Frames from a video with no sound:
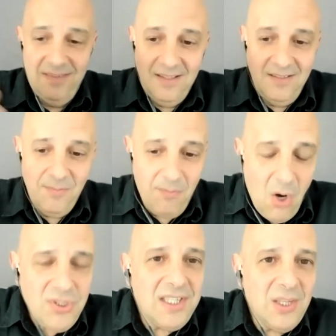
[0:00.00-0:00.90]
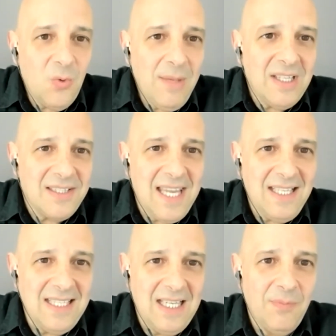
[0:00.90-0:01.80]
Most of the women
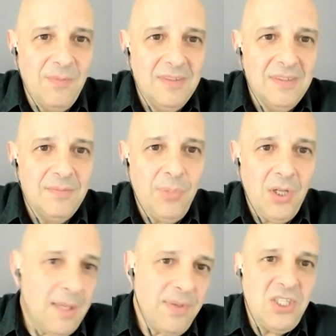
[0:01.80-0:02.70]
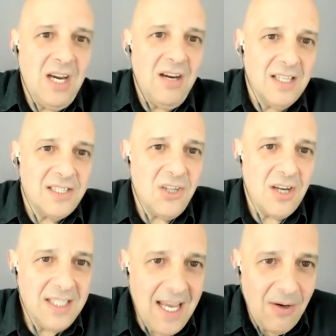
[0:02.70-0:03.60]
said to him, pull up a chair and let's
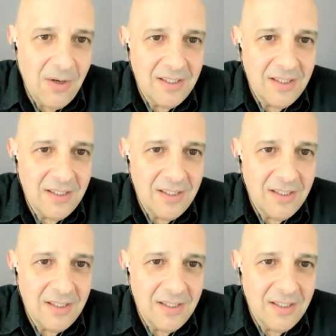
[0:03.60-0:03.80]
talk now.